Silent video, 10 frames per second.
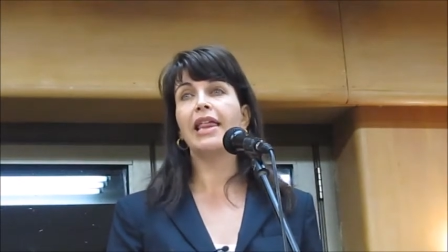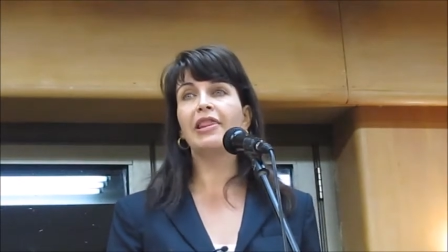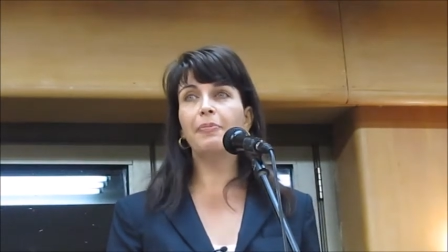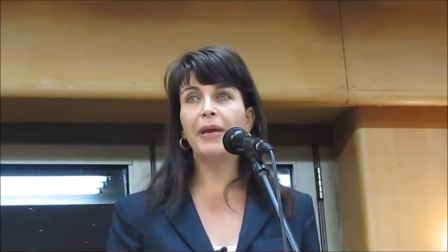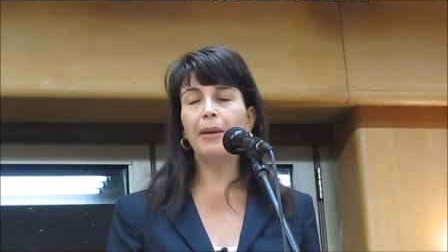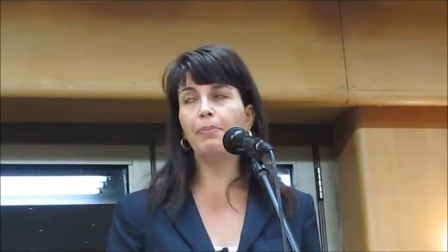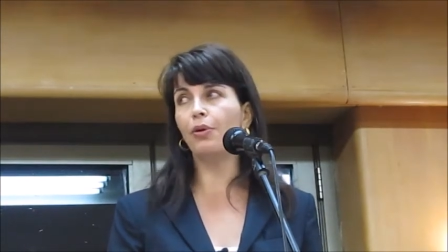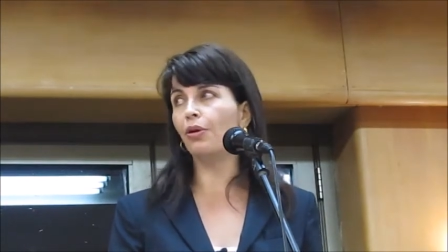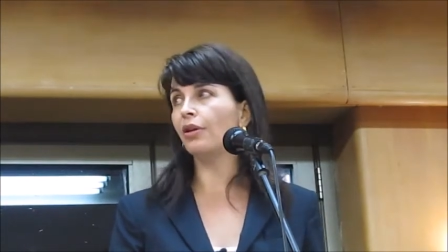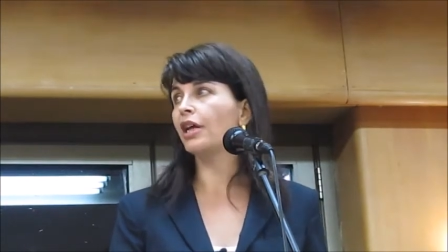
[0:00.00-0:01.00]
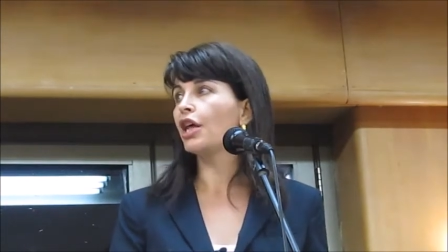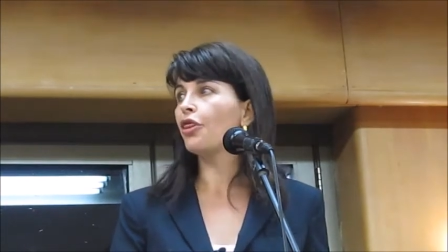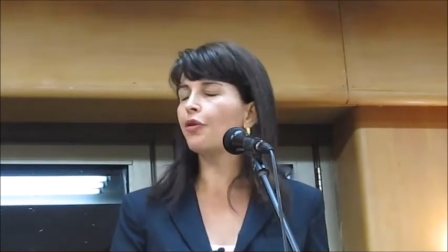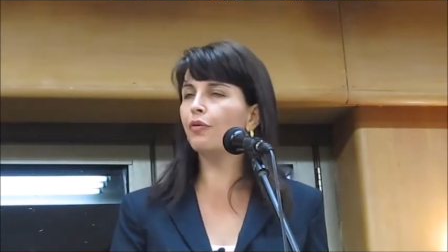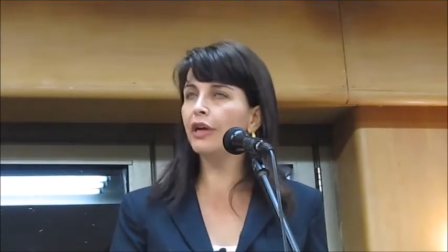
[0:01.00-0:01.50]
the people,
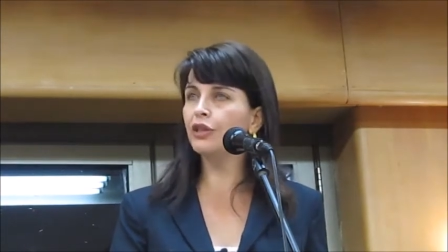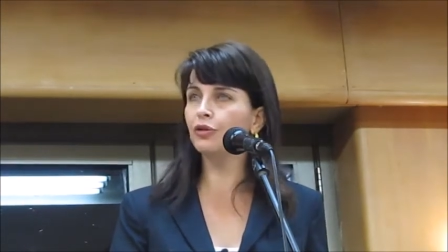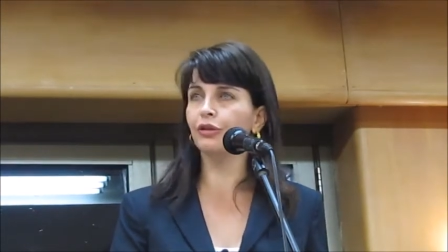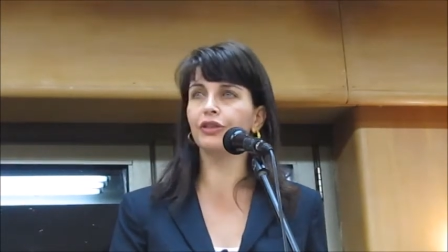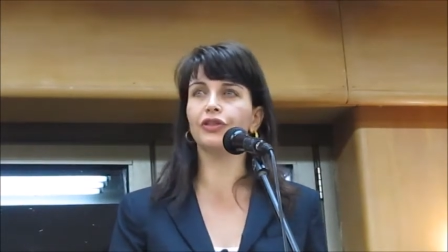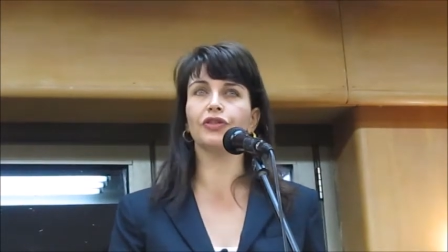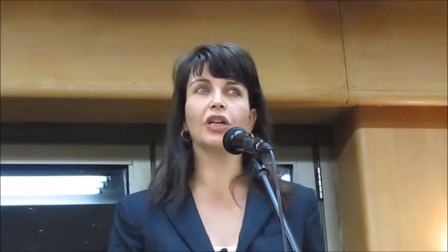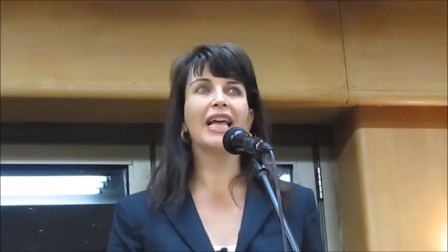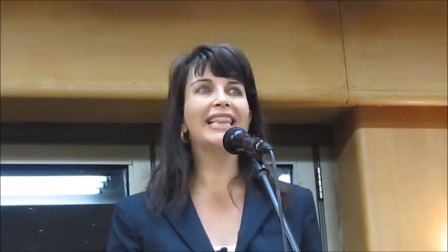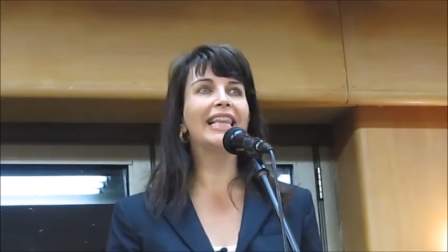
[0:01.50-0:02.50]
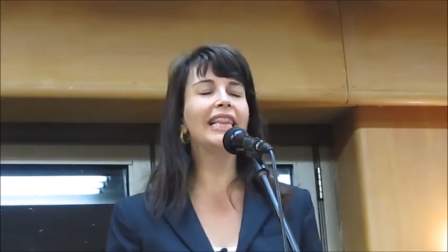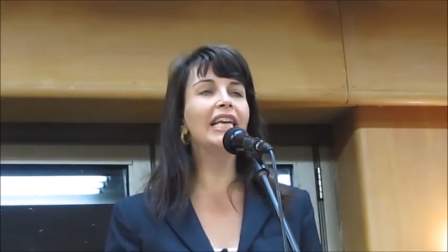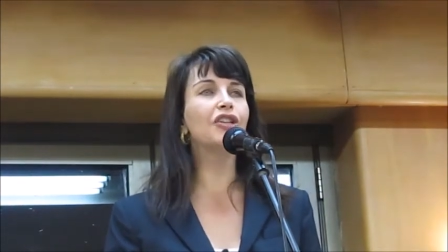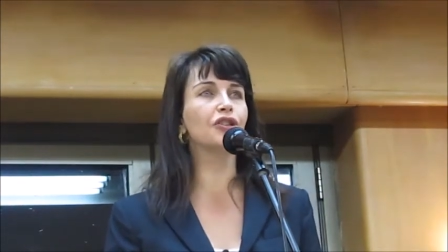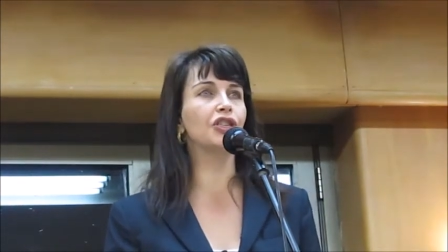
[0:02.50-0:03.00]
the resources, the
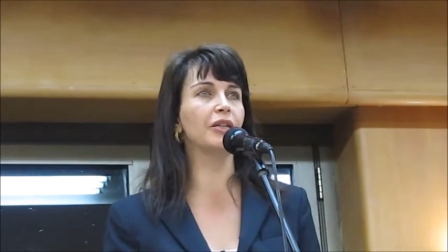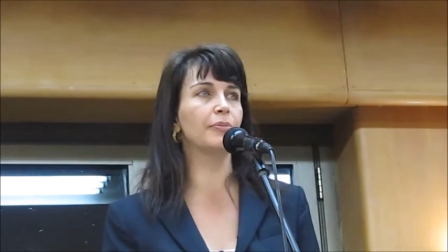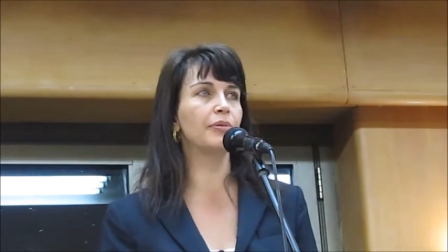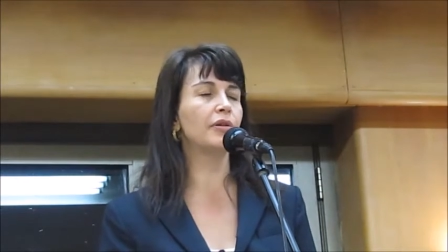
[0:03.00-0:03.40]
leadership.